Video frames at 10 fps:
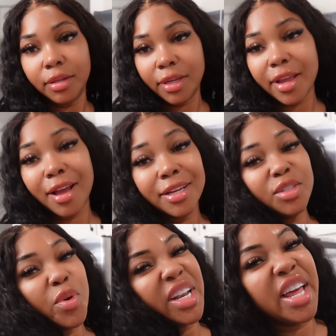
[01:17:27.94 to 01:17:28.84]
Okay, y'all, it's
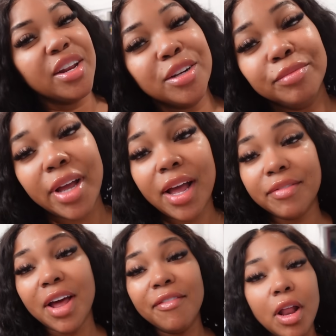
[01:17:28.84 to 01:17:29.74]
way later. I have
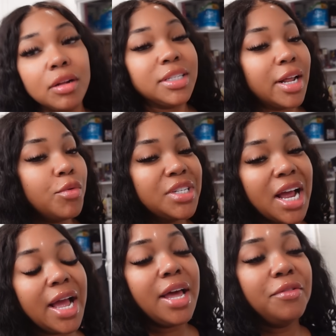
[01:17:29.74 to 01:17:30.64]
not vlogged today, which
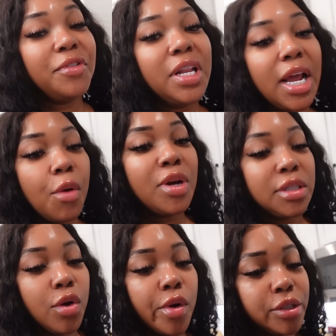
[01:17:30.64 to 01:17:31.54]
I had a feeling I
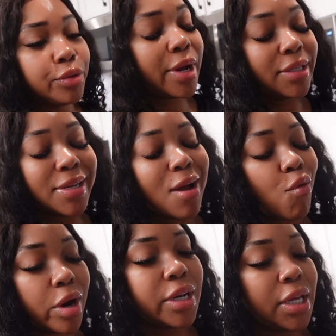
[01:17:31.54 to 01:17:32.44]
wasn't going to. I just got
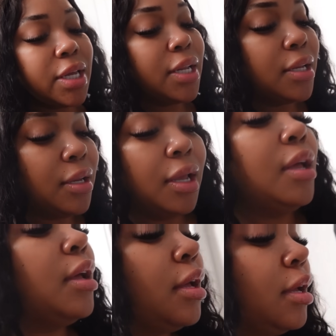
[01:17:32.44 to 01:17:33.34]
work done and
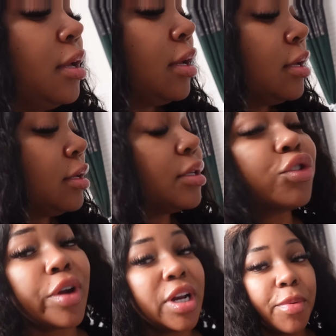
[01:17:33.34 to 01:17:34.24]

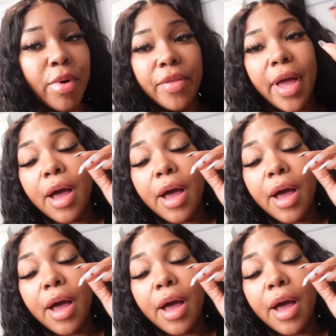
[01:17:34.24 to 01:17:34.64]
straightened up around the